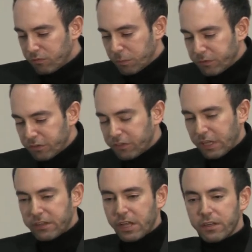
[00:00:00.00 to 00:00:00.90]

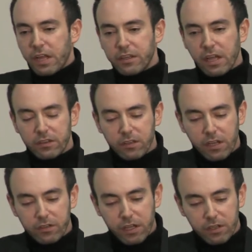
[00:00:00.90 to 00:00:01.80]
repetition
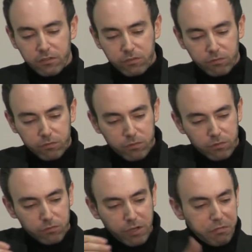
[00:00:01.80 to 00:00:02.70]
and
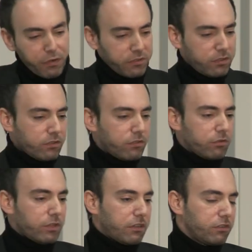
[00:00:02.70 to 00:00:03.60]
references
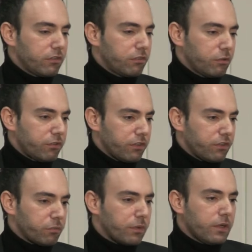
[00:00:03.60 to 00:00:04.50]
to National
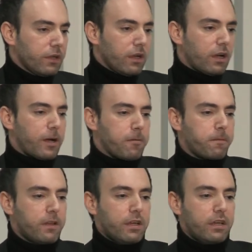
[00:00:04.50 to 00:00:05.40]
Socialism
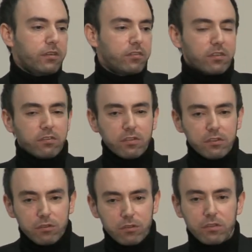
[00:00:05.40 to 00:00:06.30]
is
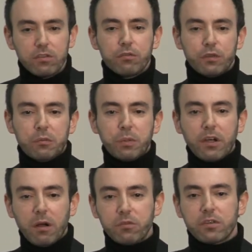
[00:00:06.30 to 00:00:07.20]
constitutive. It
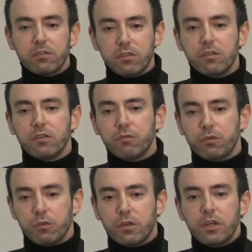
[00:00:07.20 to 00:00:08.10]
becomes constitutive
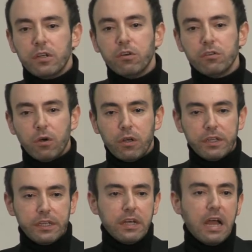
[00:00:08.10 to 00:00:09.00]
to not
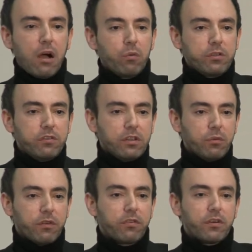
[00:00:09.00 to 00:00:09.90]
only how we
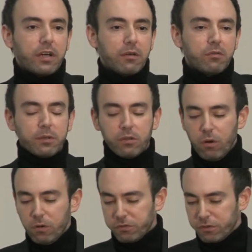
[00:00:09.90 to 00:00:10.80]
deal with crimes, but
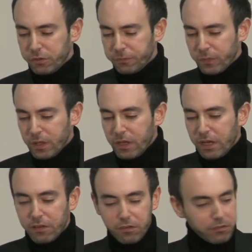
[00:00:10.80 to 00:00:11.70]
also,
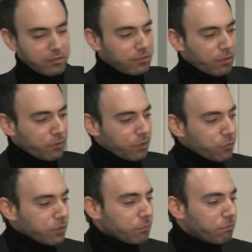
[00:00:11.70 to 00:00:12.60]
and this is something
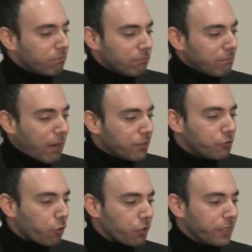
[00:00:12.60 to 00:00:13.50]
we
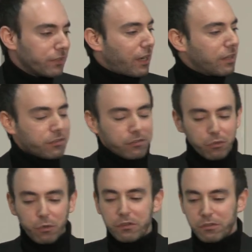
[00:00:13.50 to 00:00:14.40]
might talk later, I just
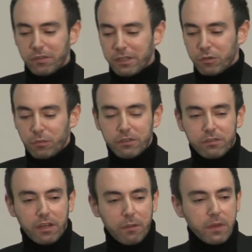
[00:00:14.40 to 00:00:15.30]
don't want to take too
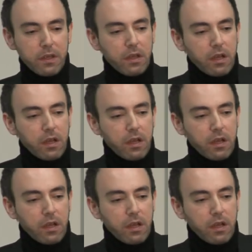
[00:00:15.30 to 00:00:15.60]
much time,